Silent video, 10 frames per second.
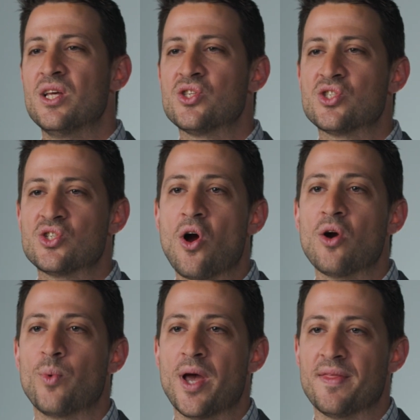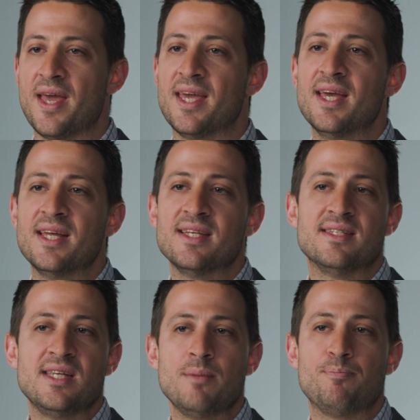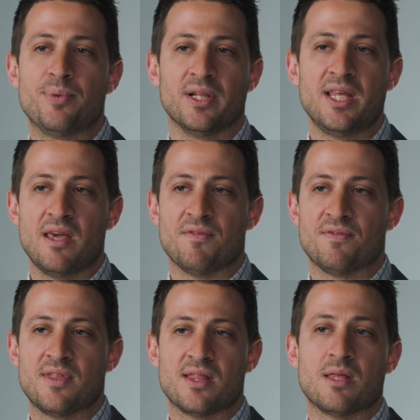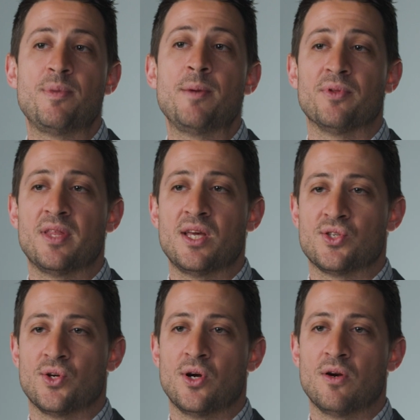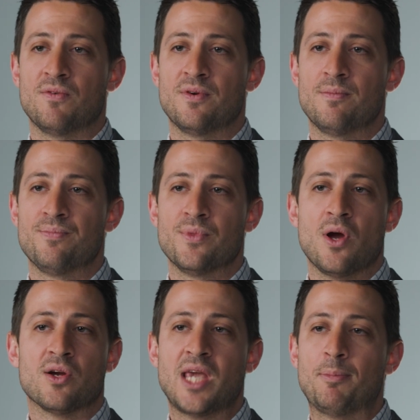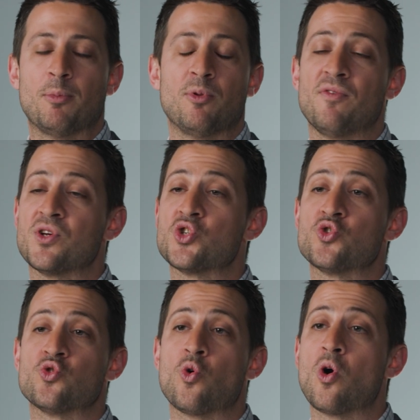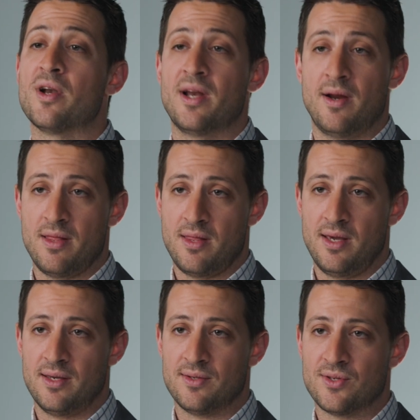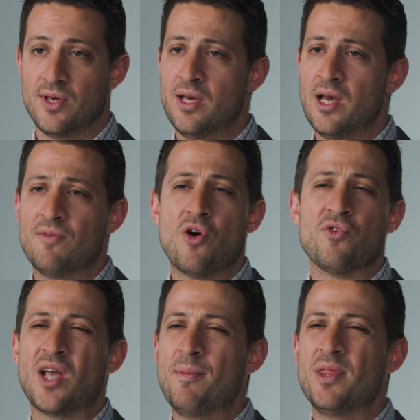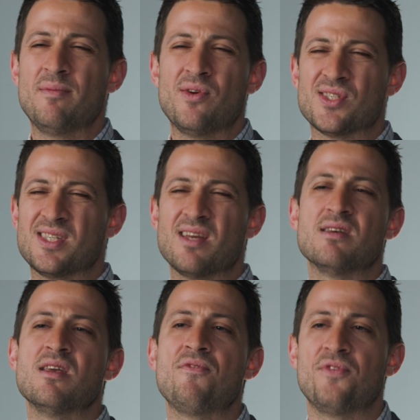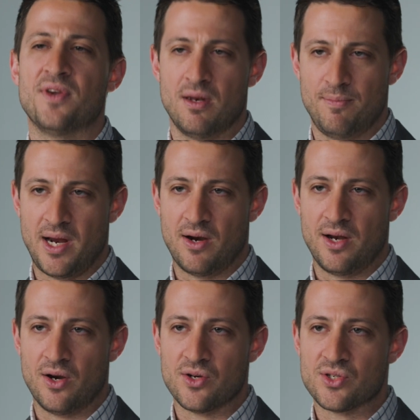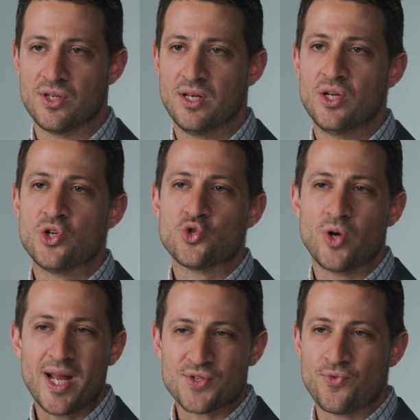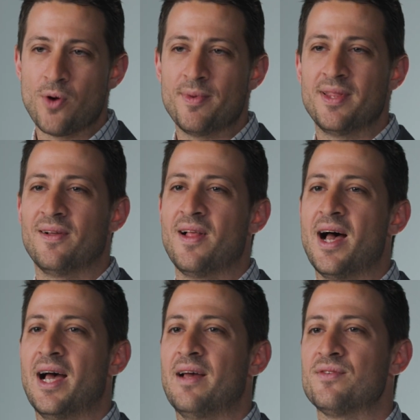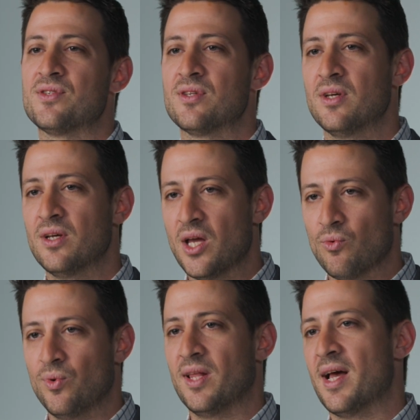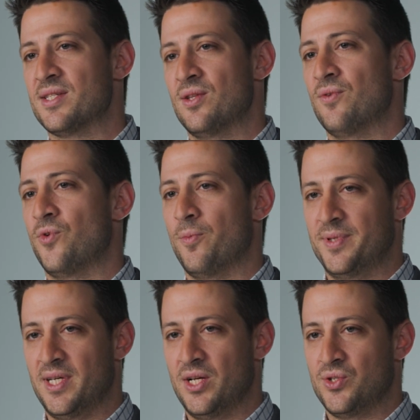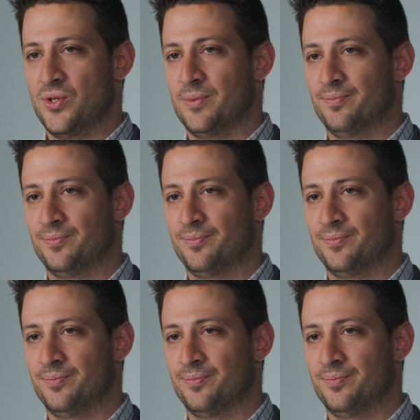Start with a deep belief that the people they serve are capable of extraordinary things, of overcoming the most significant barriers, transforming their lives, and realizing their full potential.